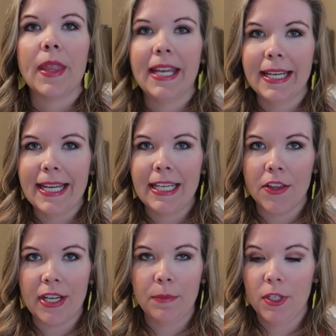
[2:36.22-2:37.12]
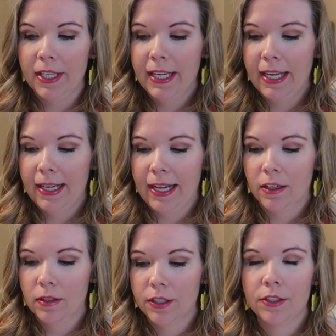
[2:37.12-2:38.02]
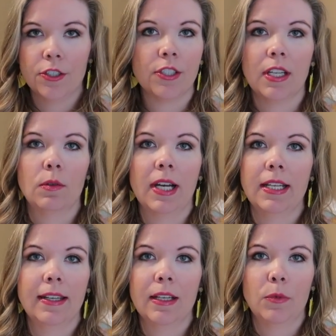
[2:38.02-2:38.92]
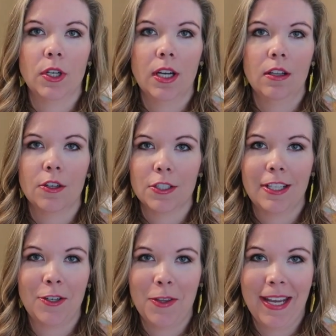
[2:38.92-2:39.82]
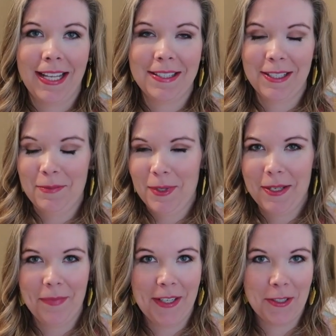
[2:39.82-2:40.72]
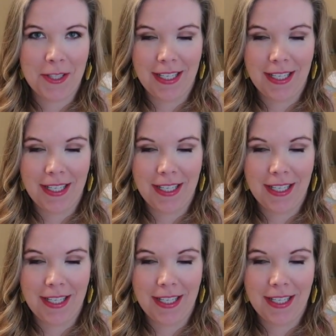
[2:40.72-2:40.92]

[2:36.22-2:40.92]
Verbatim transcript: And again, now that I'm looking at it, I don't understand why I didn't get more colors because I know they had some, but there's